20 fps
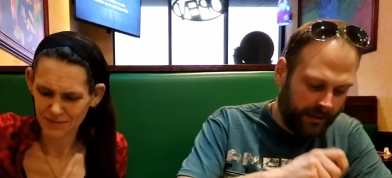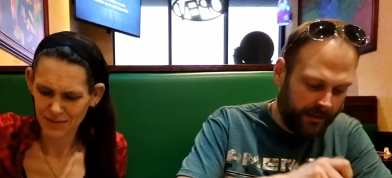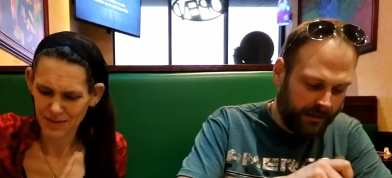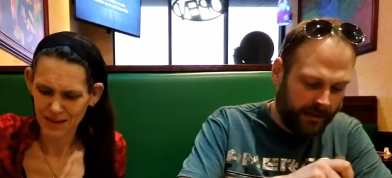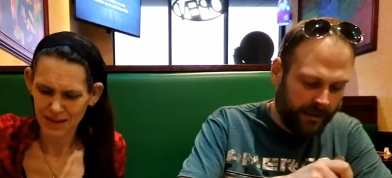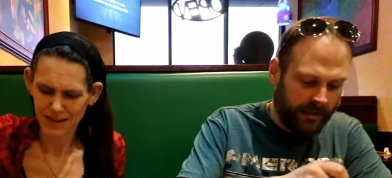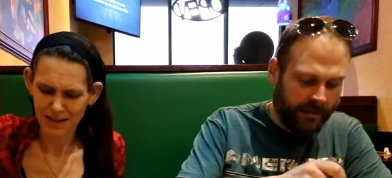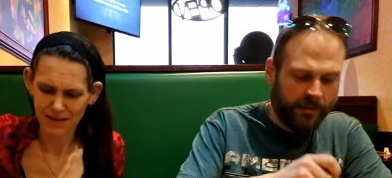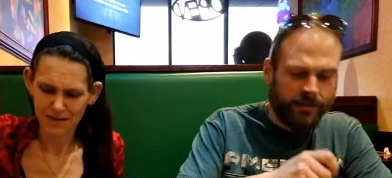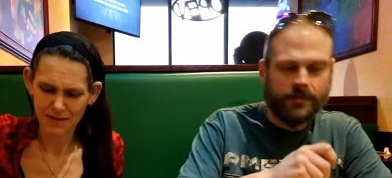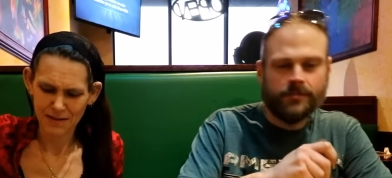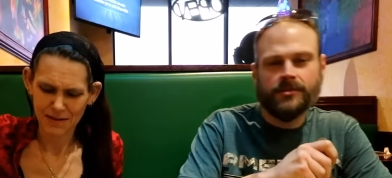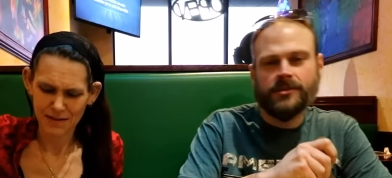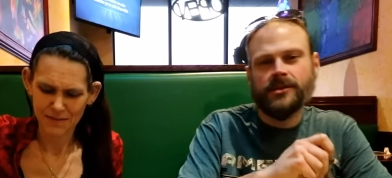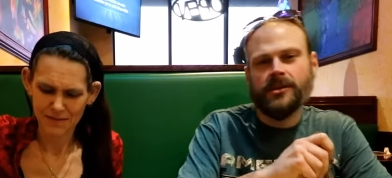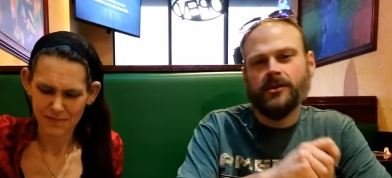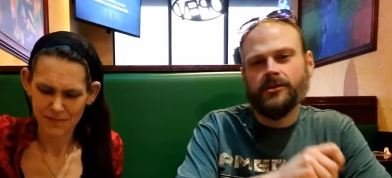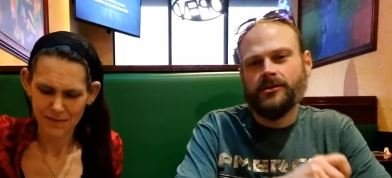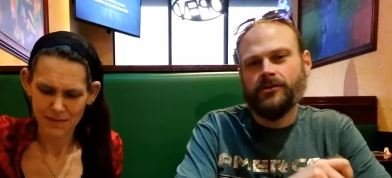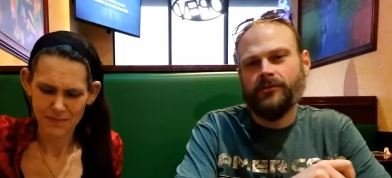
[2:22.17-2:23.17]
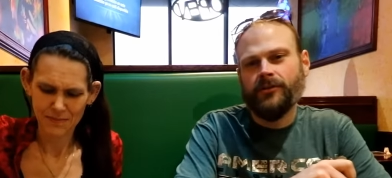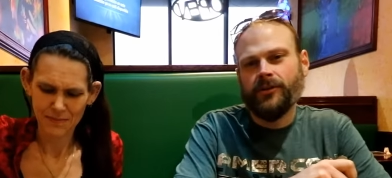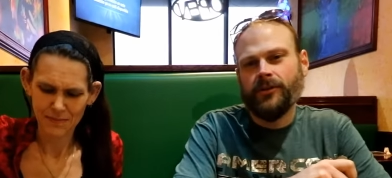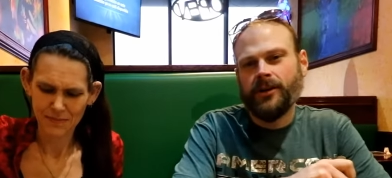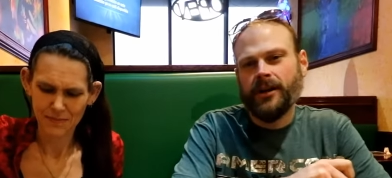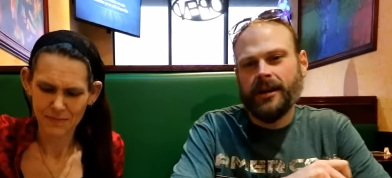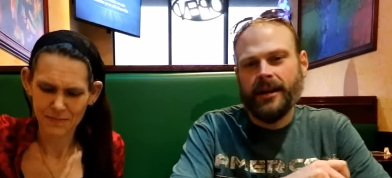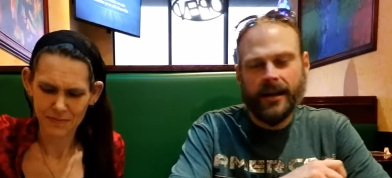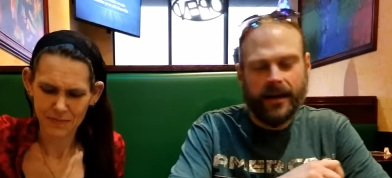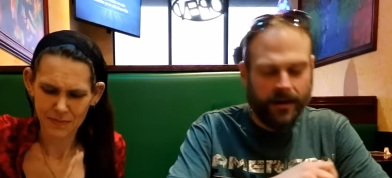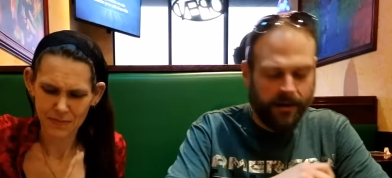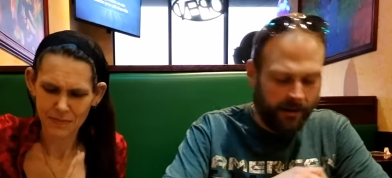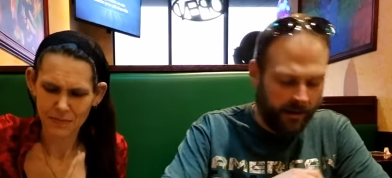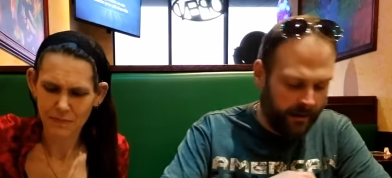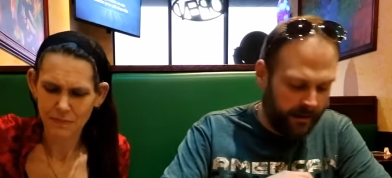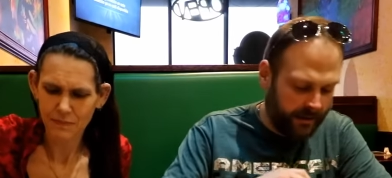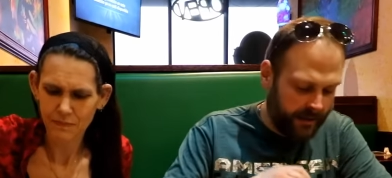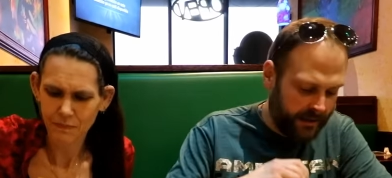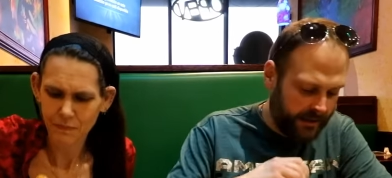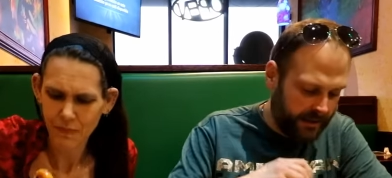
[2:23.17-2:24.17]
Speaker 1: Looks like there's some salsa verde down
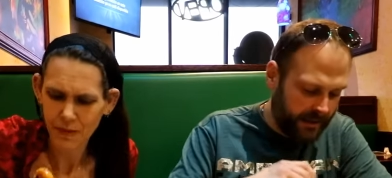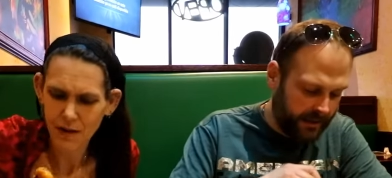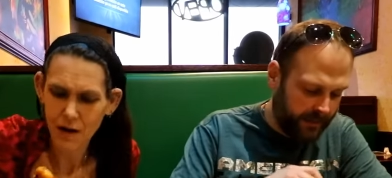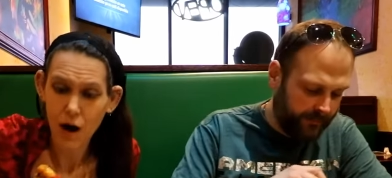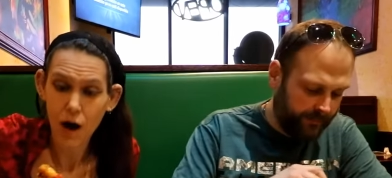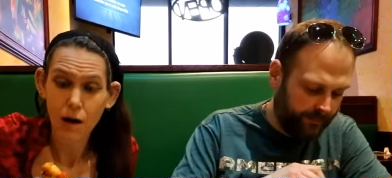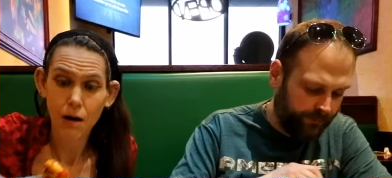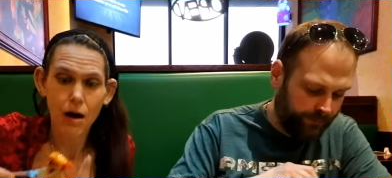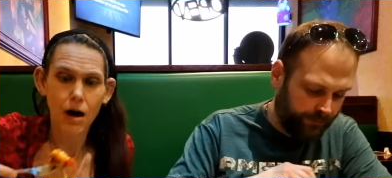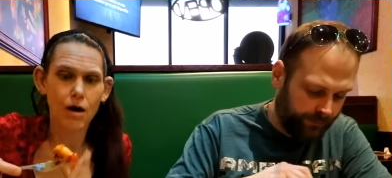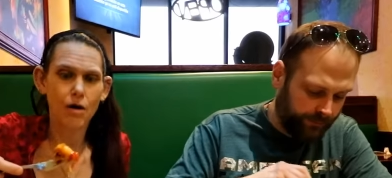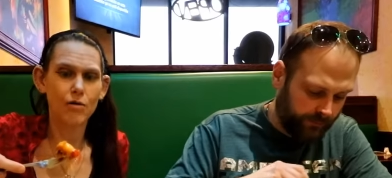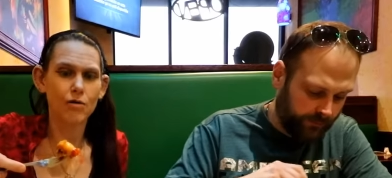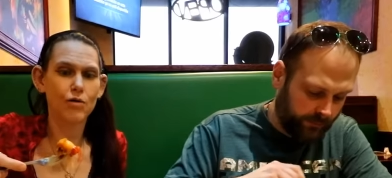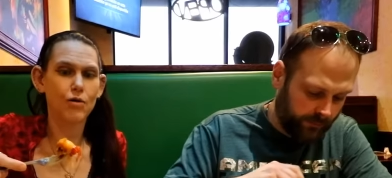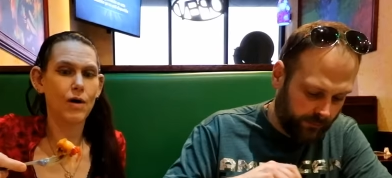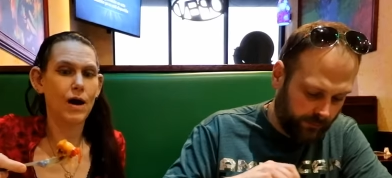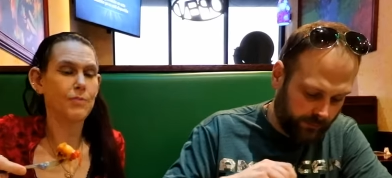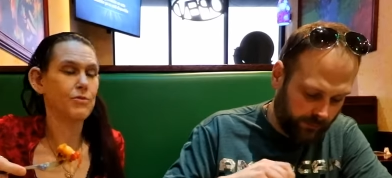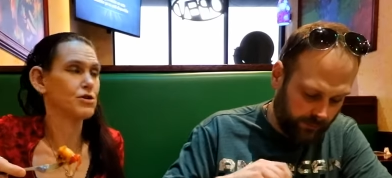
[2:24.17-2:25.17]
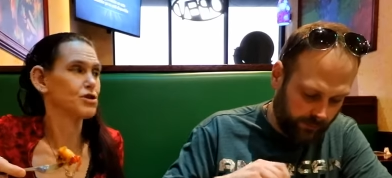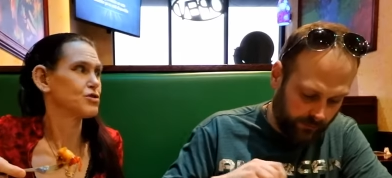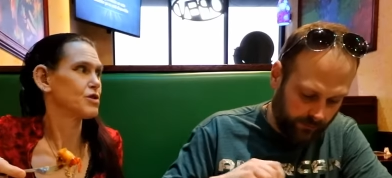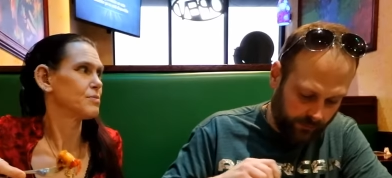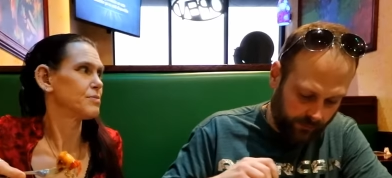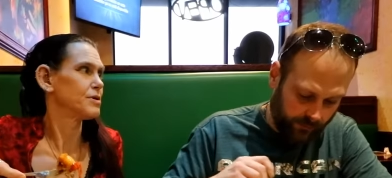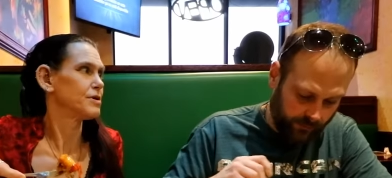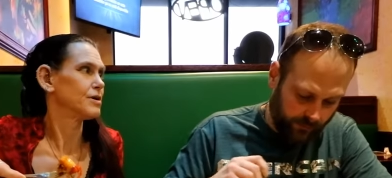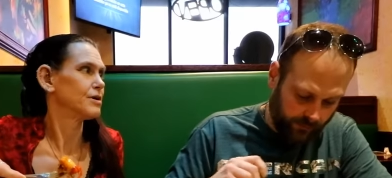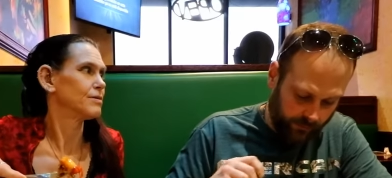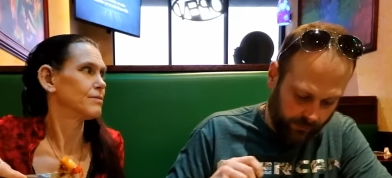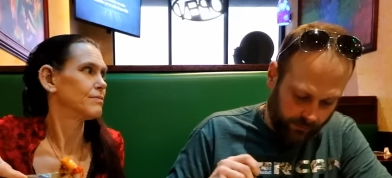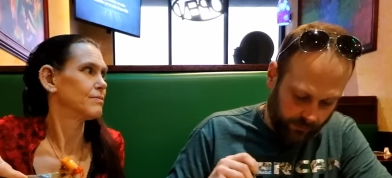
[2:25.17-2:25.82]
here on this end. Oh crap! There's shrimp in